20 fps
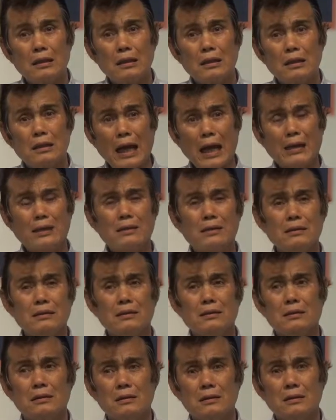Like a
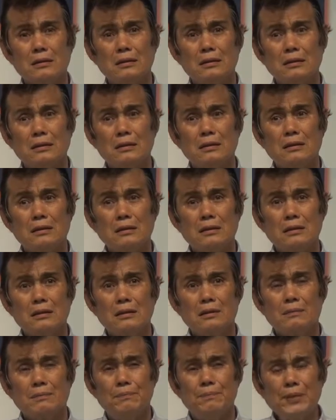
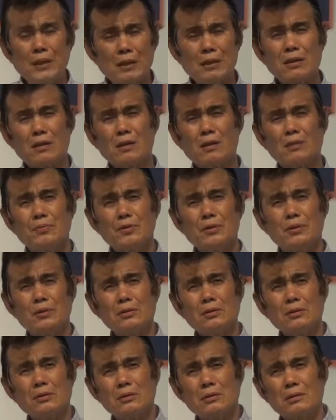miracle of
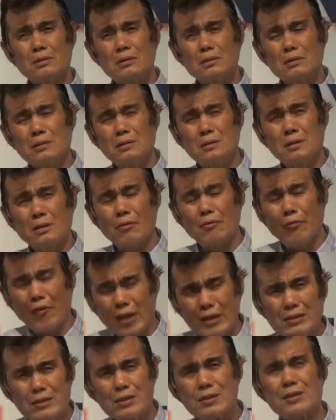the, the
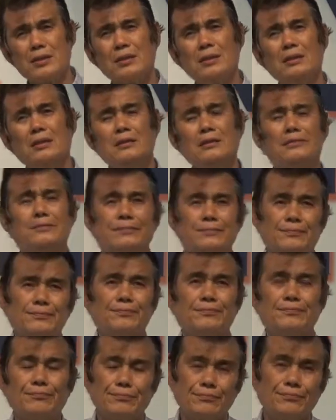Red Sea.
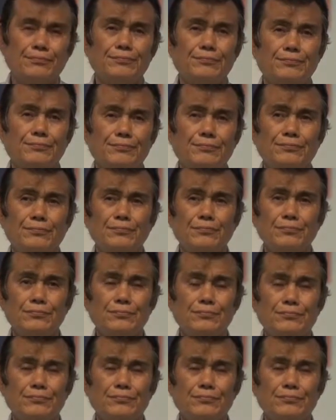Hmm?